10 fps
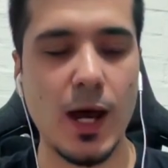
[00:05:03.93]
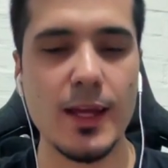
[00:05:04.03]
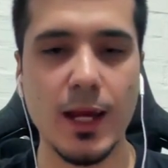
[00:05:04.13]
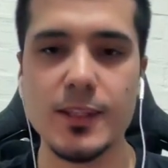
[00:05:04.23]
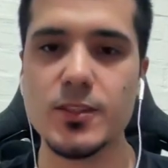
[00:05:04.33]

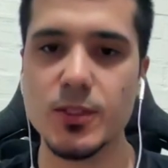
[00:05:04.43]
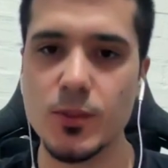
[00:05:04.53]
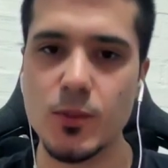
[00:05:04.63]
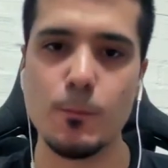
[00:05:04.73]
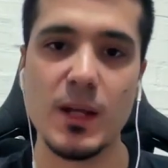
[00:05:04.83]
I
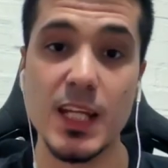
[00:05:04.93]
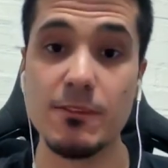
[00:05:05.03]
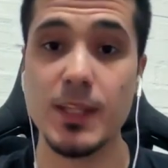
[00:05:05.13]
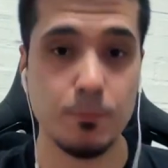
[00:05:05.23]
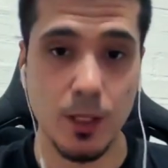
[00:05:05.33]
do
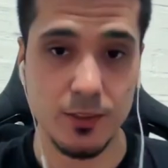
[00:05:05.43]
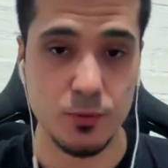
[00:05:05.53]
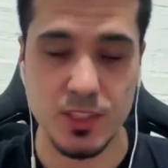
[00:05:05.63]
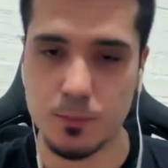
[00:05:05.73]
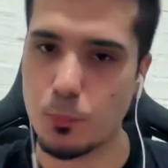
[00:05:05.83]
believe that Postgres
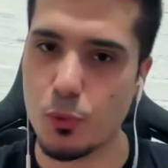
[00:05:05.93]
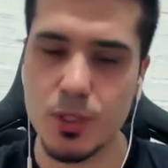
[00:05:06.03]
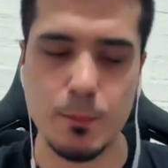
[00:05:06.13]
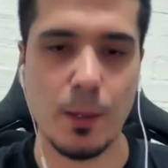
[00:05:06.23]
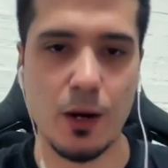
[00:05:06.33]
is
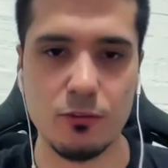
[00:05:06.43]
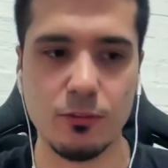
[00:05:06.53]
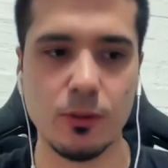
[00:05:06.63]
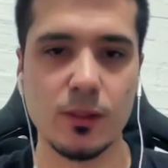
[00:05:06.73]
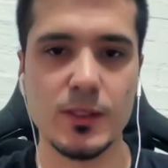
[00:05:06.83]
very
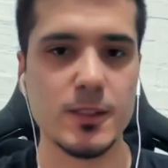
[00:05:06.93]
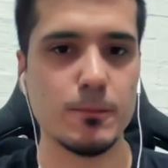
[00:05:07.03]
powerful,